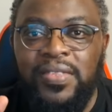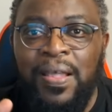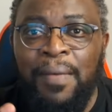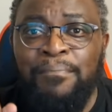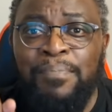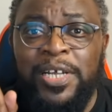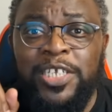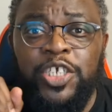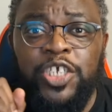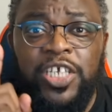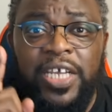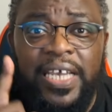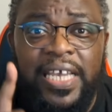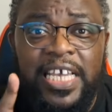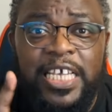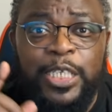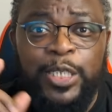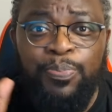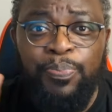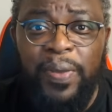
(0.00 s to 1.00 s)
but she
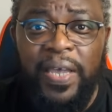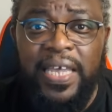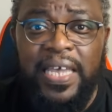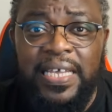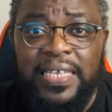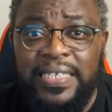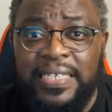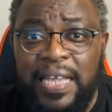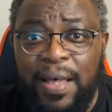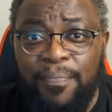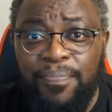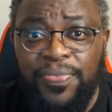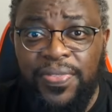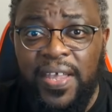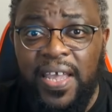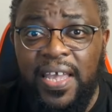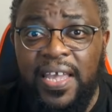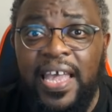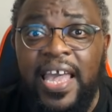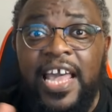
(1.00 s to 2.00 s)
is speaking
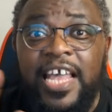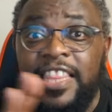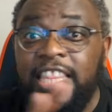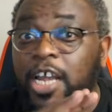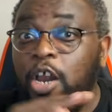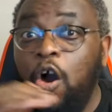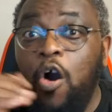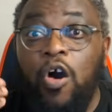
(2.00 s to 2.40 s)
something that